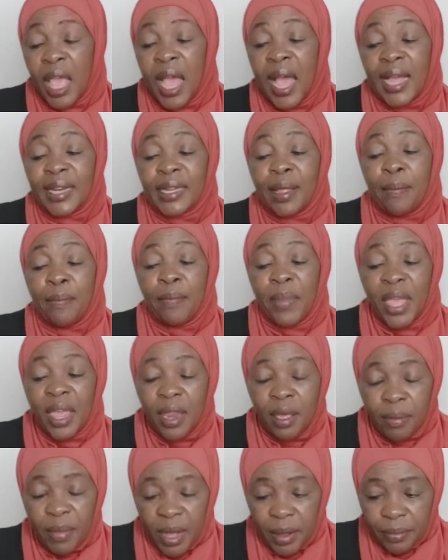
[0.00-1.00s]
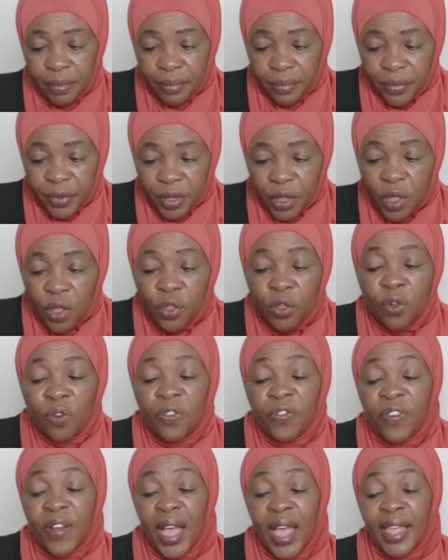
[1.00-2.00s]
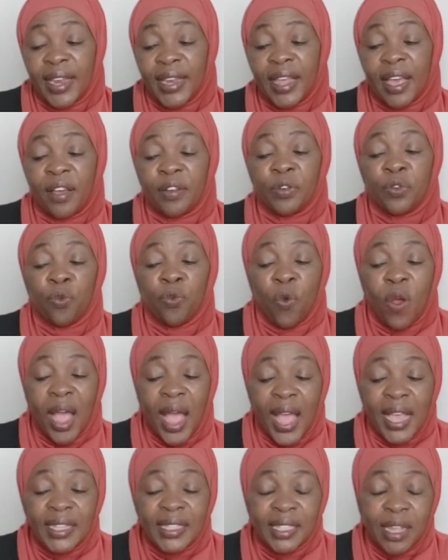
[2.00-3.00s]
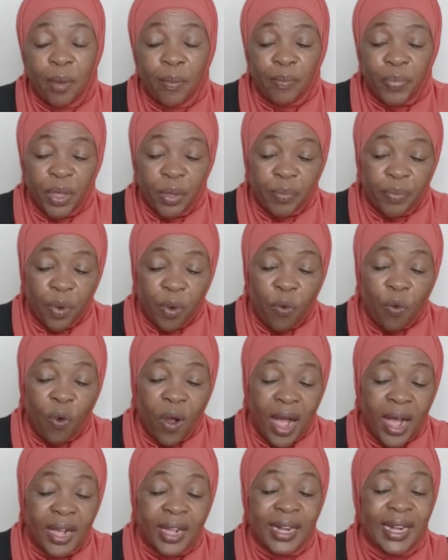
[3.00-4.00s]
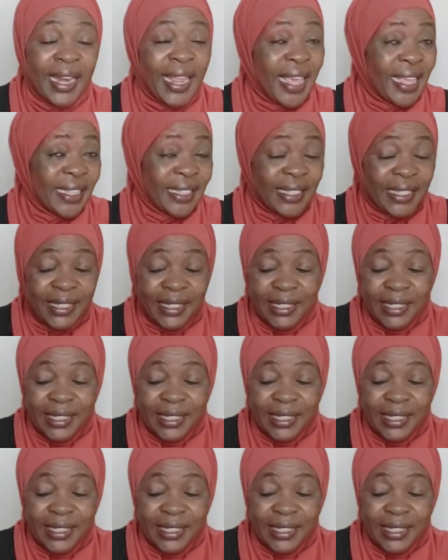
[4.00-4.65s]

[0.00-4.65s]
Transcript: At a minimum, you'll find out why some people work less